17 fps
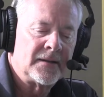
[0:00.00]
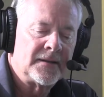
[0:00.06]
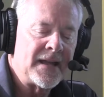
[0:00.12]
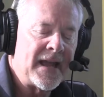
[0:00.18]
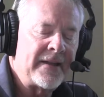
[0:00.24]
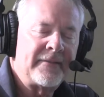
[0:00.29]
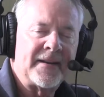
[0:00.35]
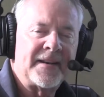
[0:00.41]

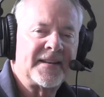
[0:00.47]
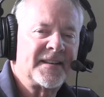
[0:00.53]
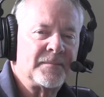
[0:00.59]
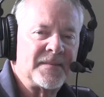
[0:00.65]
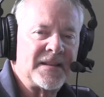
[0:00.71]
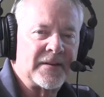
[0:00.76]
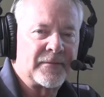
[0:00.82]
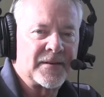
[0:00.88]
dive into
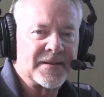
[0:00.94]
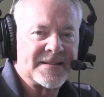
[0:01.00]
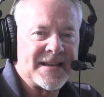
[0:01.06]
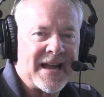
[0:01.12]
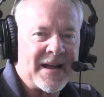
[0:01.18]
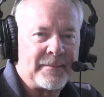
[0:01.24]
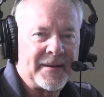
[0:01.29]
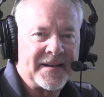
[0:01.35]
some different
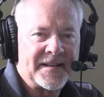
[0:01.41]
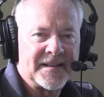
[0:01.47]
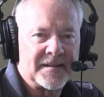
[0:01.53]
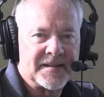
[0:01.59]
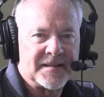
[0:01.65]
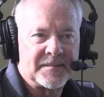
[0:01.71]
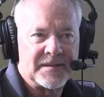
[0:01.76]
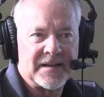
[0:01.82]
topics
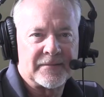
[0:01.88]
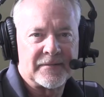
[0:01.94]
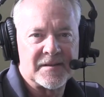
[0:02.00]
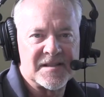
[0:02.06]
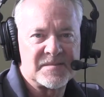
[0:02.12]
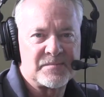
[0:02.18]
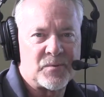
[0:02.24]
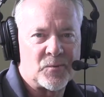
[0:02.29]
and some
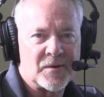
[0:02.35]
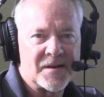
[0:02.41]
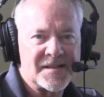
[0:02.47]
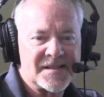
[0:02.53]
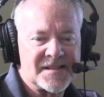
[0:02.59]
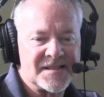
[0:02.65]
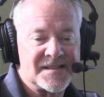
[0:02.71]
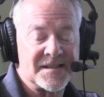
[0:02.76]
different
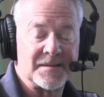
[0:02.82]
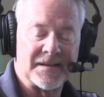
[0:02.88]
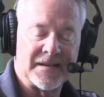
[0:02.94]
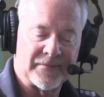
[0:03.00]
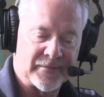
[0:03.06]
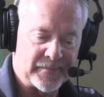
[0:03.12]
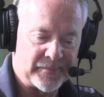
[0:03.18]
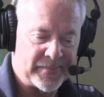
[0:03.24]
sports and some
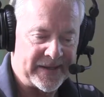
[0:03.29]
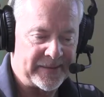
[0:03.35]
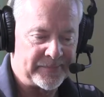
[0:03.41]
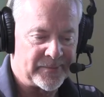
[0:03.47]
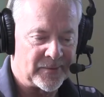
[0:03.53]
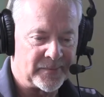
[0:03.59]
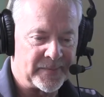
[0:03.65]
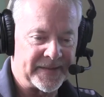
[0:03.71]
different
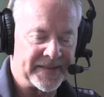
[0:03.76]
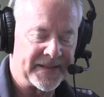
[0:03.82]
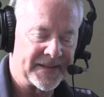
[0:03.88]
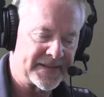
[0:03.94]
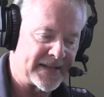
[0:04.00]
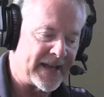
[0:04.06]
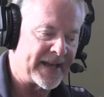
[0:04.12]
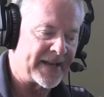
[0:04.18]
people. But
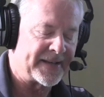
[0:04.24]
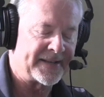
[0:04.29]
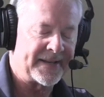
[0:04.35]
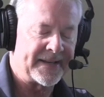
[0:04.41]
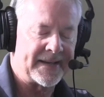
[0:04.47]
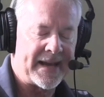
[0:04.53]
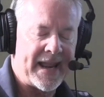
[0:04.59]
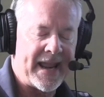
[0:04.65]
this guy
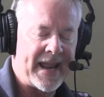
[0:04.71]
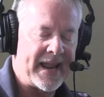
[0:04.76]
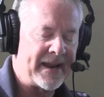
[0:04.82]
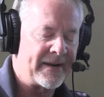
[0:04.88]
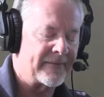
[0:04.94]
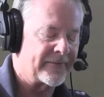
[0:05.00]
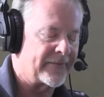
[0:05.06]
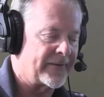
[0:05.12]
is in
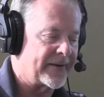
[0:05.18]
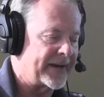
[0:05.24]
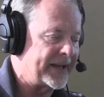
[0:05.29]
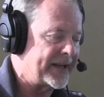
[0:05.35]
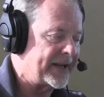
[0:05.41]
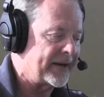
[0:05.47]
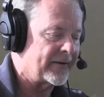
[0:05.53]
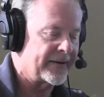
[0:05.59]
every
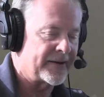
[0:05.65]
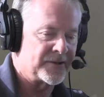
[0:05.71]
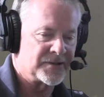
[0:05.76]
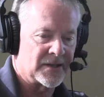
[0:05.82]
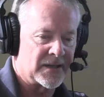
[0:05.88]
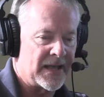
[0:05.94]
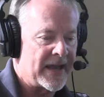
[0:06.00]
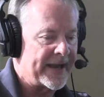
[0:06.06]
year in
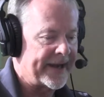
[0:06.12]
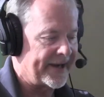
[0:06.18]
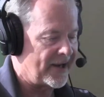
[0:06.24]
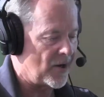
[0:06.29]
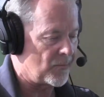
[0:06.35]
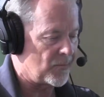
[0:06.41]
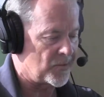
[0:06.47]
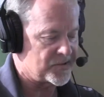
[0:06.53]
July, and
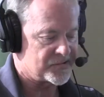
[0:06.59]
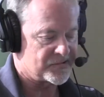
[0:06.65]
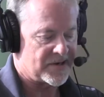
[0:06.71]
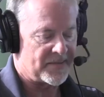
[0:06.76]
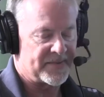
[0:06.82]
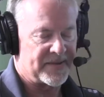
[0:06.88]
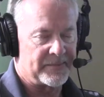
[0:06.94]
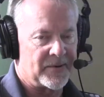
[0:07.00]
I almost
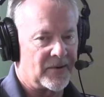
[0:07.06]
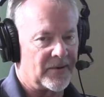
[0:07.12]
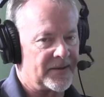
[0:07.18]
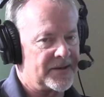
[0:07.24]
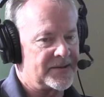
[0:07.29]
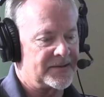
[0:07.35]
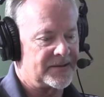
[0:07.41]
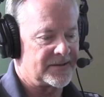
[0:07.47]
dropped the
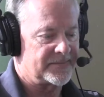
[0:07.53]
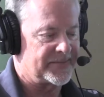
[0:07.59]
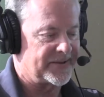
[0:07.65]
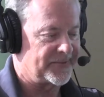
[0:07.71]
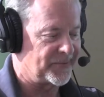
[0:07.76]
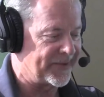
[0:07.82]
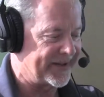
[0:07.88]
ball this year, but